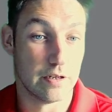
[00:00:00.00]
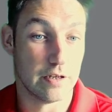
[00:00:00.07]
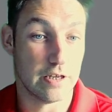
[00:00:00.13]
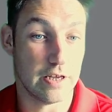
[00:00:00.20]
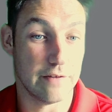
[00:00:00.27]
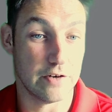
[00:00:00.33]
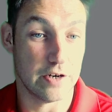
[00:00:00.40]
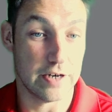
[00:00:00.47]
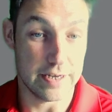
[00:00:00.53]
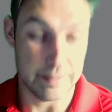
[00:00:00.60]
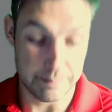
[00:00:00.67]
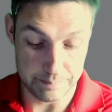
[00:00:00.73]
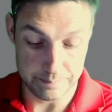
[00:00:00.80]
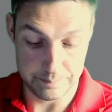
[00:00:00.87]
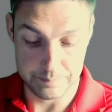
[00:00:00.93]
give it a
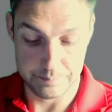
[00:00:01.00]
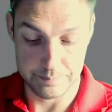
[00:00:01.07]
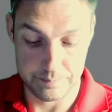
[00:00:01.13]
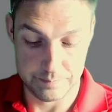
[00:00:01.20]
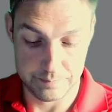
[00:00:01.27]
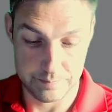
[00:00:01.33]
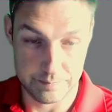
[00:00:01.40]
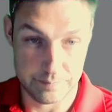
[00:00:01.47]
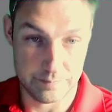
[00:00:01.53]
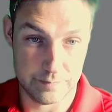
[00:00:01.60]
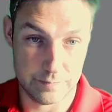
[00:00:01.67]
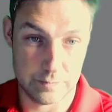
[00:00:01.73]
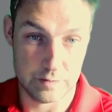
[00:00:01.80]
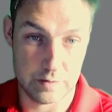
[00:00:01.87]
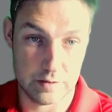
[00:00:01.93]
name,
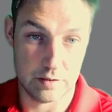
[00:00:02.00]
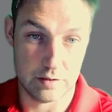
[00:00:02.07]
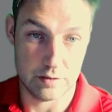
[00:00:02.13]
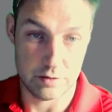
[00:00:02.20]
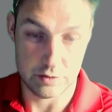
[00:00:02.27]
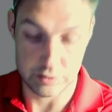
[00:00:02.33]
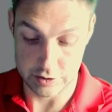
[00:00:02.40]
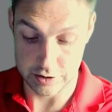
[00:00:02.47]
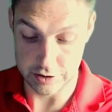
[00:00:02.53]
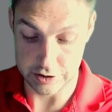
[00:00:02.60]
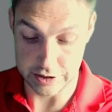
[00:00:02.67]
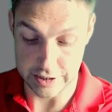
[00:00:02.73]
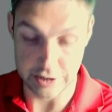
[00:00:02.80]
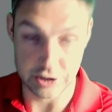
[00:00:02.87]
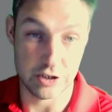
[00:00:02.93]

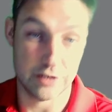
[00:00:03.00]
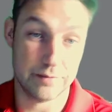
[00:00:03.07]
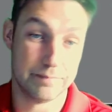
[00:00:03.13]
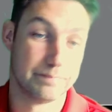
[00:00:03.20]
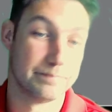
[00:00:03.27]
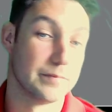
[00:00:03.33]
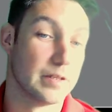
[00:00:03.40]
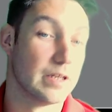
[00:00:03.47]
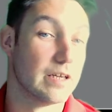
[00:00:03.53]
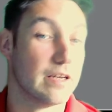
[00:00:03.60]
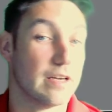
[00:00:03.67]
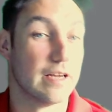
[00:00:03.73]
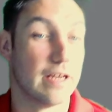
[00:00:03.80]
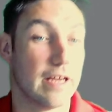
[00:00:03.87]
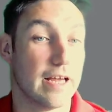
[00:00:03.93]
search HR,
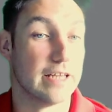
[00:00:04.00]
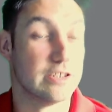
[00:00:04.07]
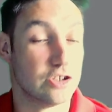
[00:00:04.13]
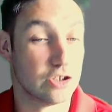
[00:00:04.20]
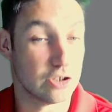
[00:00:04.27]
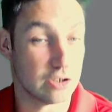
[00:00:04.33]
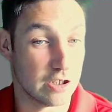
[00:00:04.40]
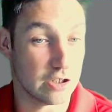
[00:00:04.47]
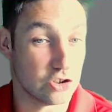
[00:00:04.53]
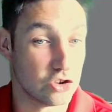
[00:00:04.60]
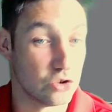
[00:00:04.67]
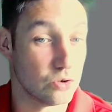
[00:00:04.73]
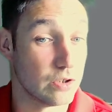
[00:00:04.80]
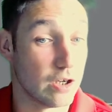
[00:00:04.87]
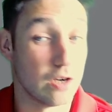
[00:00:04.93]
and just like the
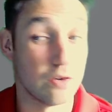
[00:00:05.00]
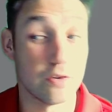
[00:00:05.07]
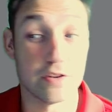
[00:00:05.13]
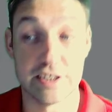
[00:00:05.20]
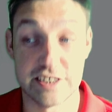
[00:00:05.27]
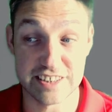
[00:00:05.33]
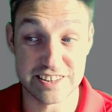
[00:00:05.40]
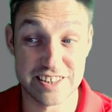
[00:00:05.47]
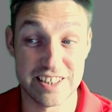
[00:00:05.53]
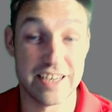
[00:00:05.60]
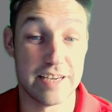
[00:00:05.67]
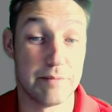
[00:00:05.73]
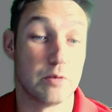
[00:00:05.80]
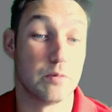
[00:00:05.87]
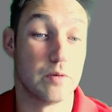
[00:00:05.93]
store dialog, this is the
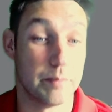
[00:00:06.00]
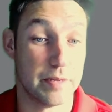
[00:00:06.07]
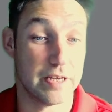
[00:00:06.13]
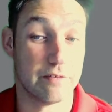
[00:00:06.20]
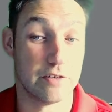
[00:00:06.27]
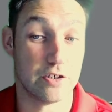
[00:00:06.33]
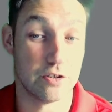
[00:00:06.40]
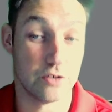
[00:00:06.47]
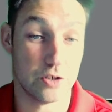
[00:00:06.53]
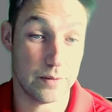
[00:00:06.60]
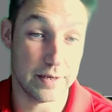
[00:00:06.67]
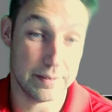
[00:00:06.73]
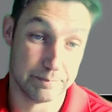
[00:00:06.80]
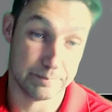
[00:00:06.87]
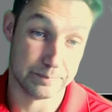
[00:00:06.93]
name that will appear in DocuWare.